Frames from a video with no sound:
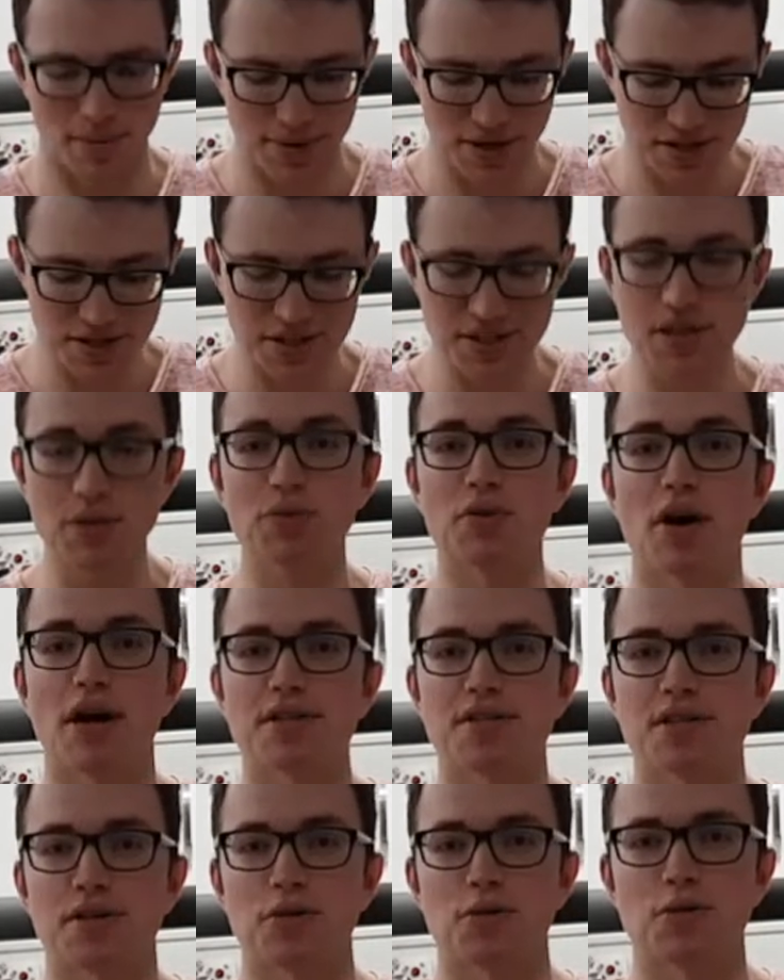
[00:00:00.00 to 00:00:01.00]
I mean, it's still
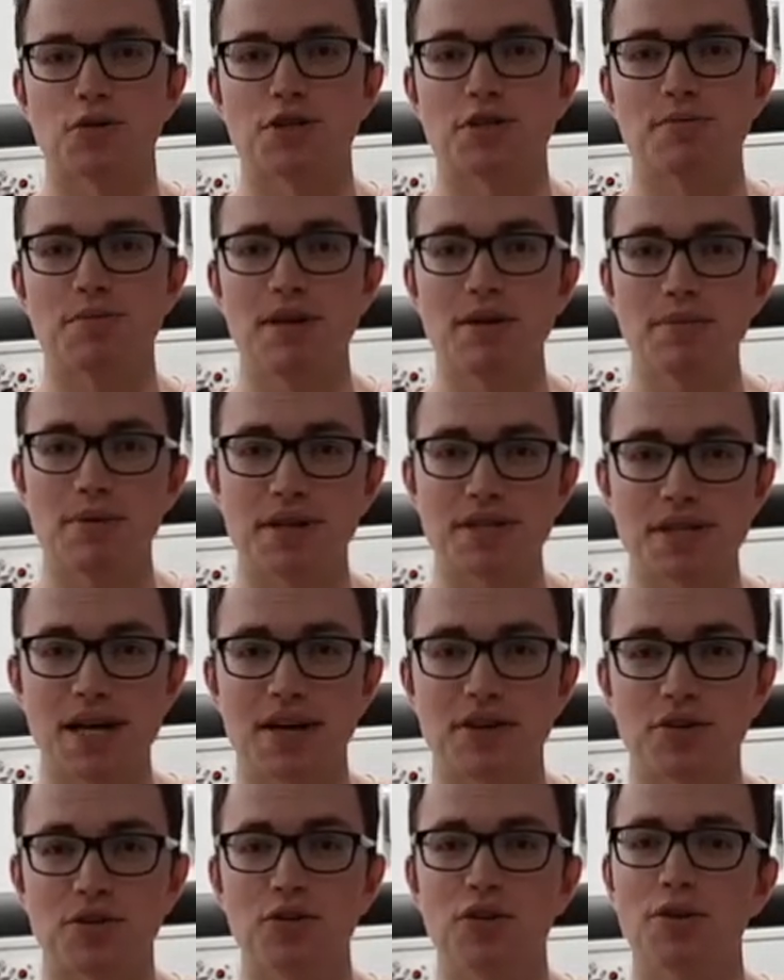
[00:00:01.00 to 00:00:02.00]
nice and crispy, but it's
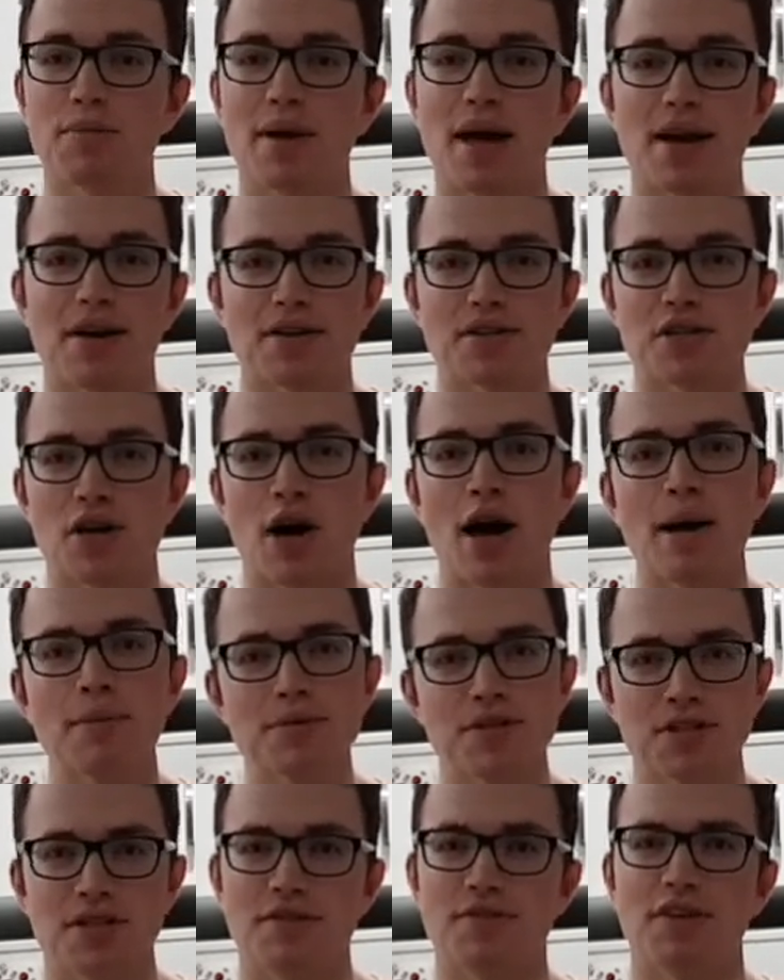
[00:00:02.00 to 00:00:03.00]
had a good amount of
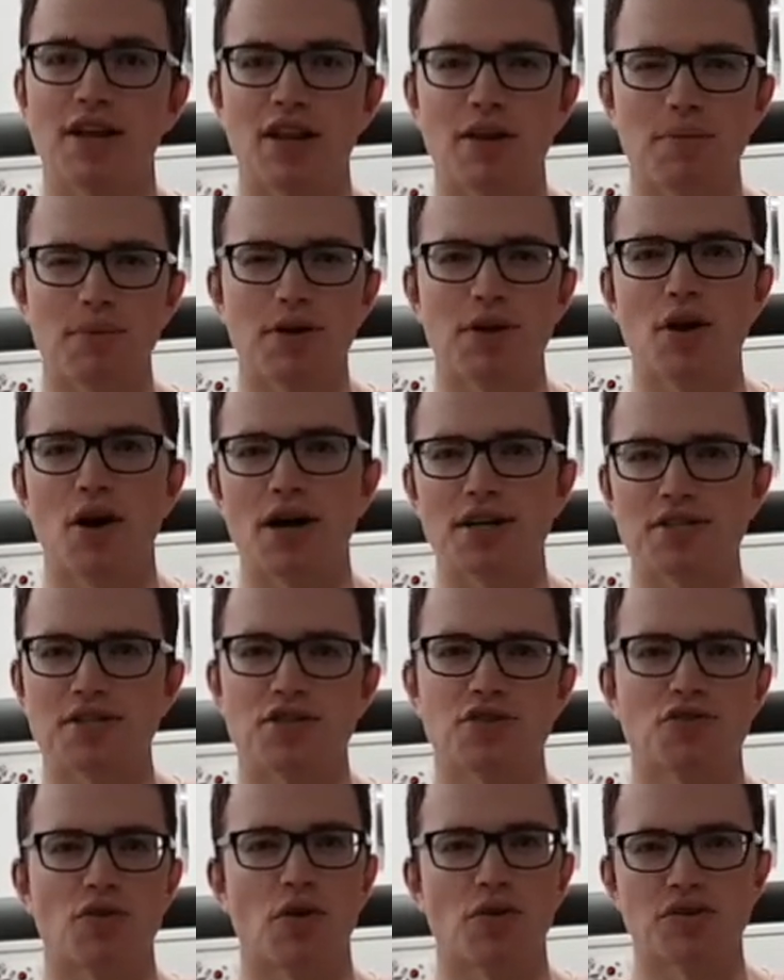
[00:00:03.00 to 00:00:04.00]
time to develop a nice,
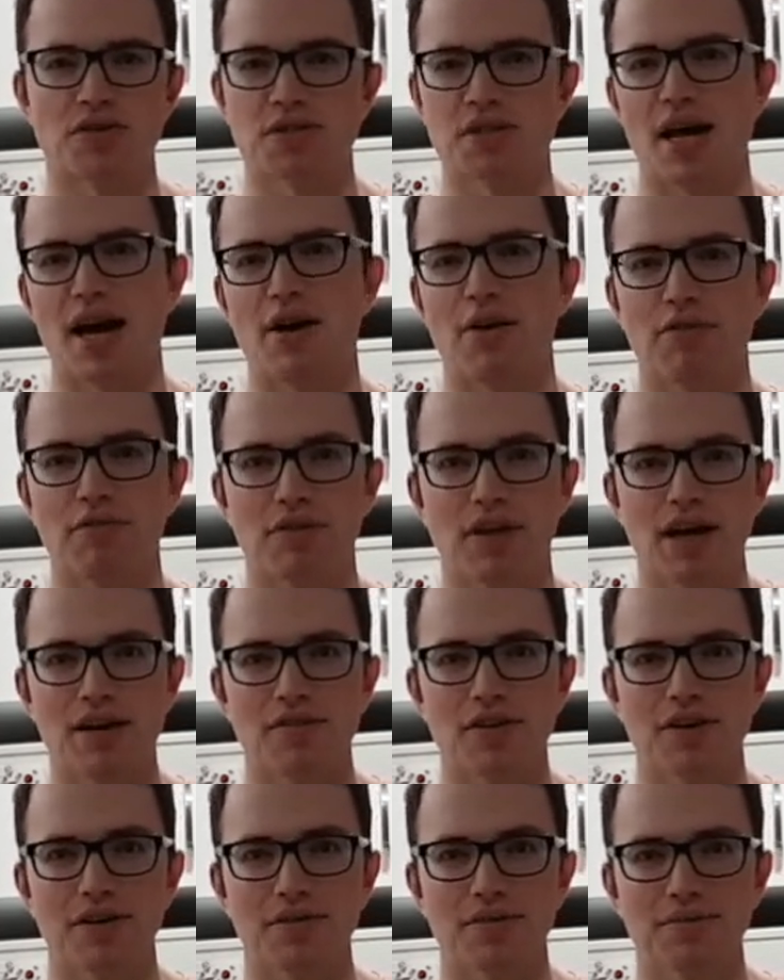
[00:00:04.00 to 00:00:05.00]
strong, sour
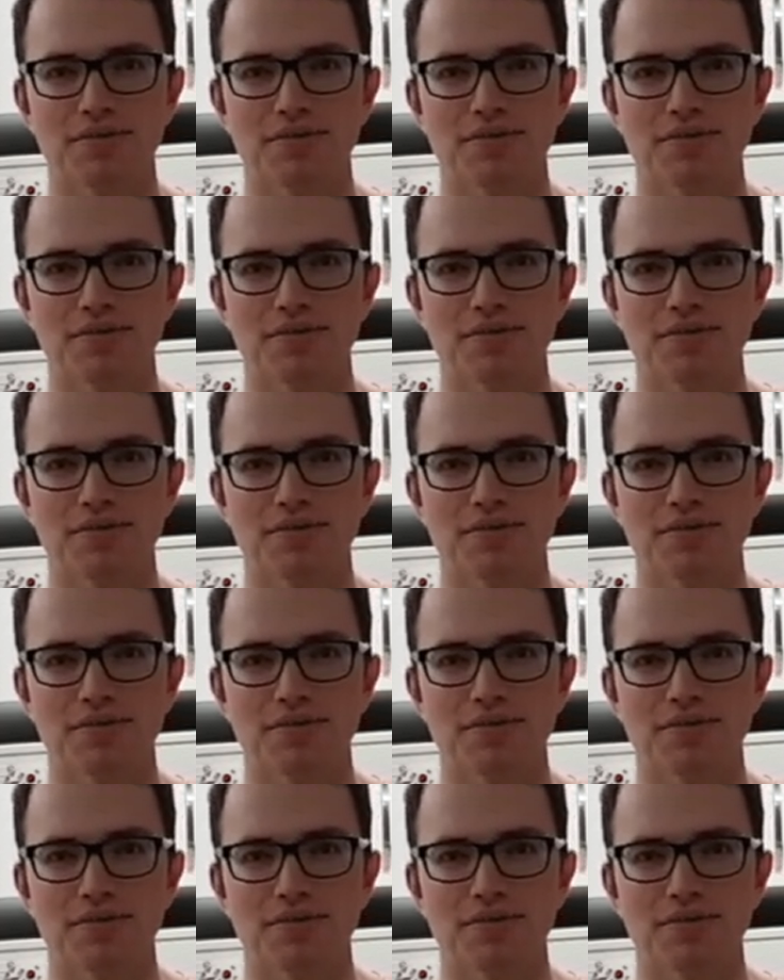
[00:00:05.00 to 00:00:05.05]
flavour.